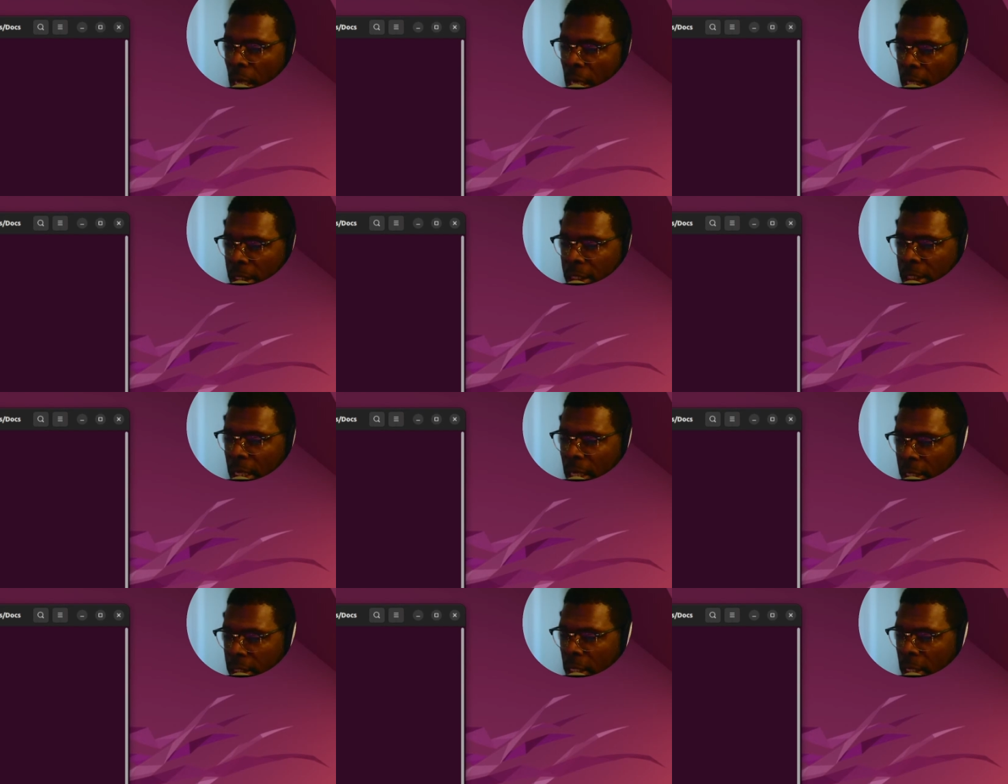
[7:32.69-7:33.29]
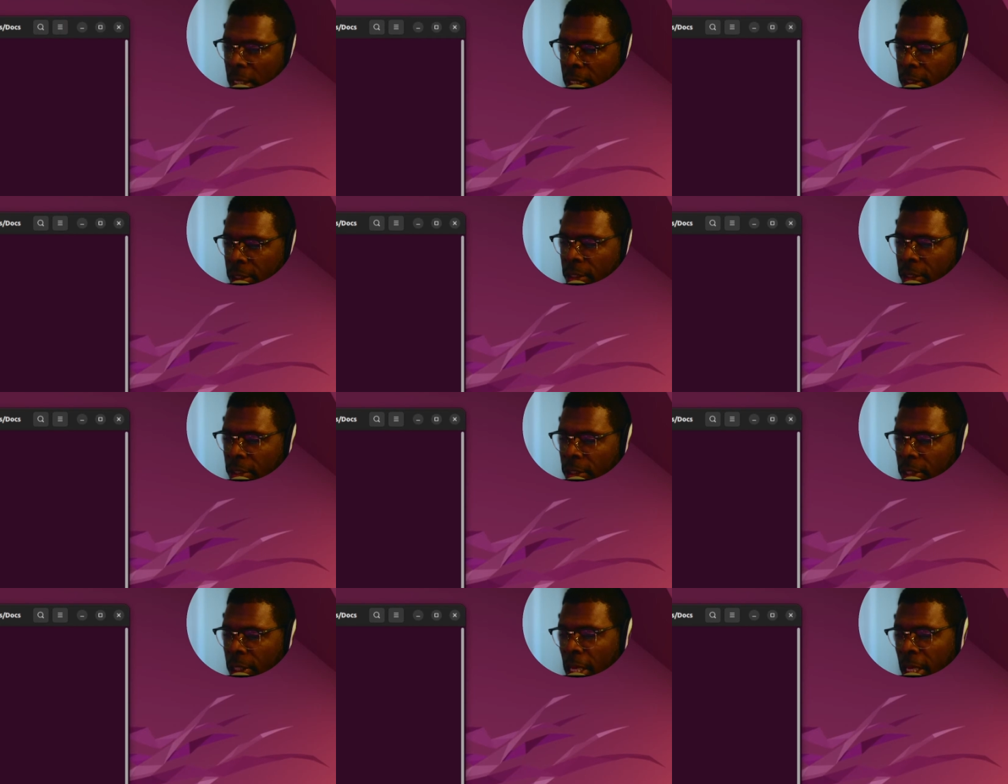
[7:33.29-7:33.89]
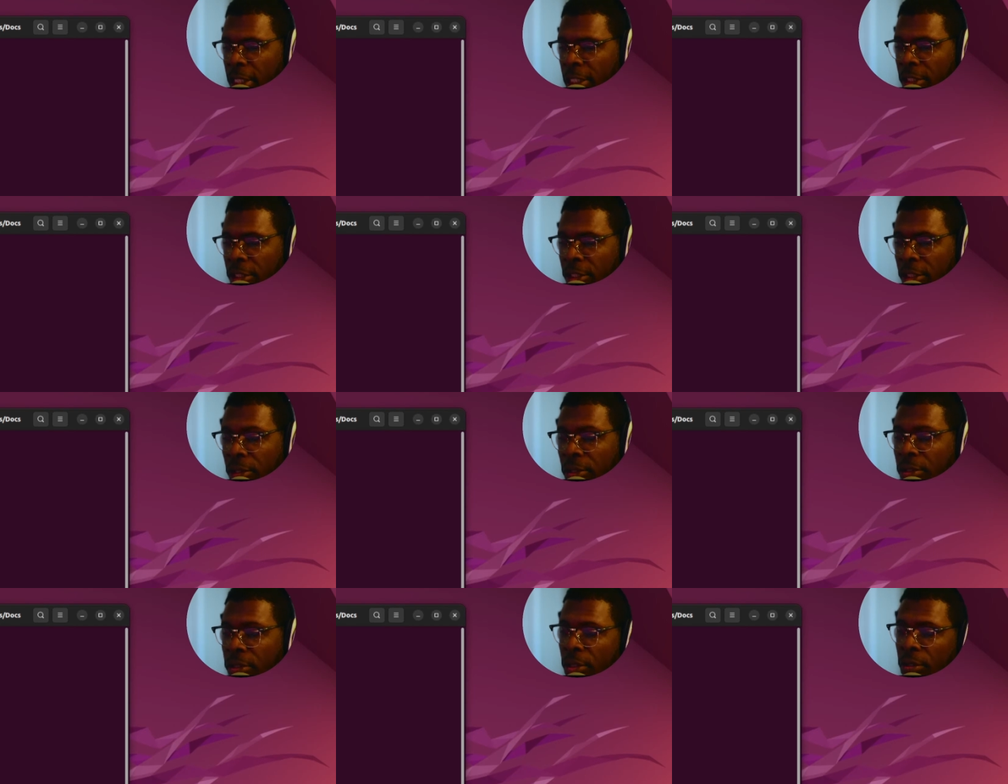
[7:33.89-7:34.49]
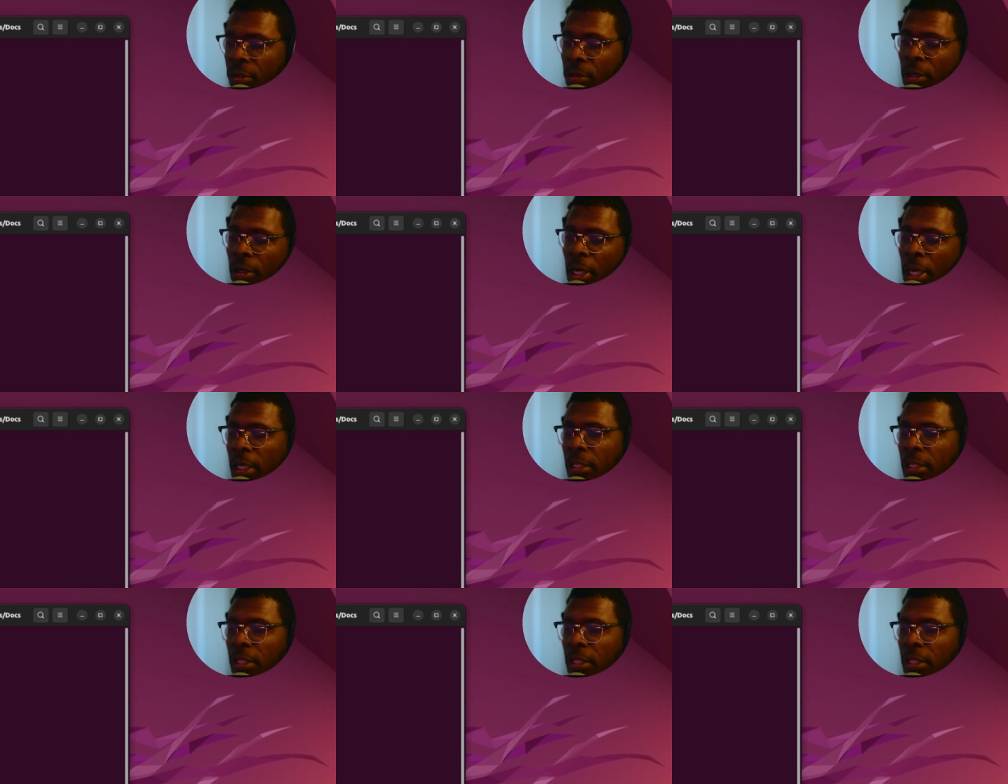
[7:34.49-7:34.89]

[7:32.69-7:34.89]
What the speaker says: text editor that is used to create